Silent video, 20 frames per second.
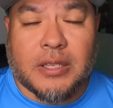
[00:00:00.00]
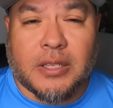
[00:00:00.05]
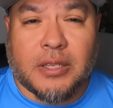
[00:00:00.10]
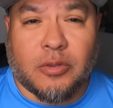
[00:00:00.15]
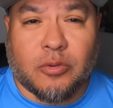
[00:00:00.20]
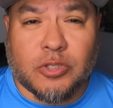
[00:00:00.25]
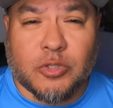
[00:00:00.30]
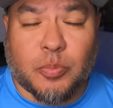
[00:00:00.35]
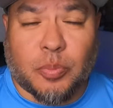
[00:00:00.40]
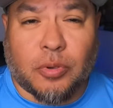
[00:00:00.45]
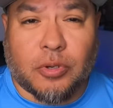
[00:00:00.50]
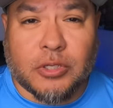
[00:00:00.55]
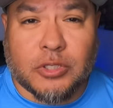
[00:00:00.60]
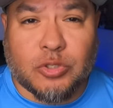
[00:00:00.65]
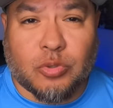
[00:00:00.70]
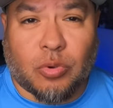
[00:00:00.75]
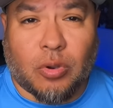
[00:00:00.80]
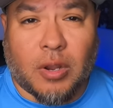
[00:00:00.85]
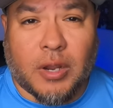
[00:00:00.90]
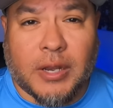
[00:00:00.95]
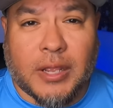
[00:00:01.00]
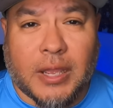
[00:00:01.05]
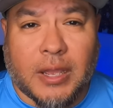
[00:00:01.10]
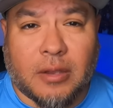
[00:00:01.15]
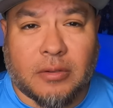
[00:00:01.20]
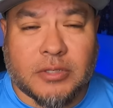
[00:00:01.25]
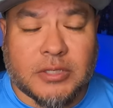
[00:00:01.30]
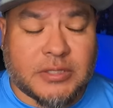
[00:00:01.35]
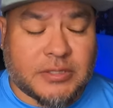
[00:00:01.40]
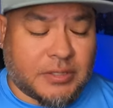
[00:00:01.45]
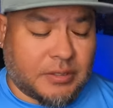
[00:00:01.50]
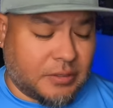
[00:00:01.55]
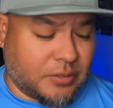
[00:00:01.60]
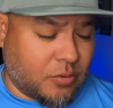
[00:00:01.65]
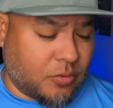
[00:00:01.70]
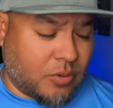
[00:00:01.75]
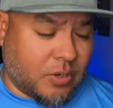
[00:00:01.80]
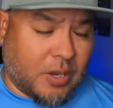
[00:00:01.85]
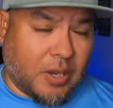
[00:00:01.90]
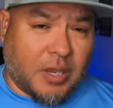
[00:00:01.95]
It was pretty dried out, just a
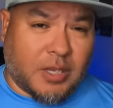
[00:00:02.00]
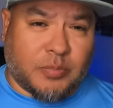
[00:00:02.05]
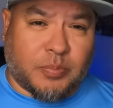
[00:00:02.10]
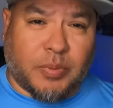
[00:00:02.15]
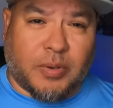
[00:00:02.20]
little guy,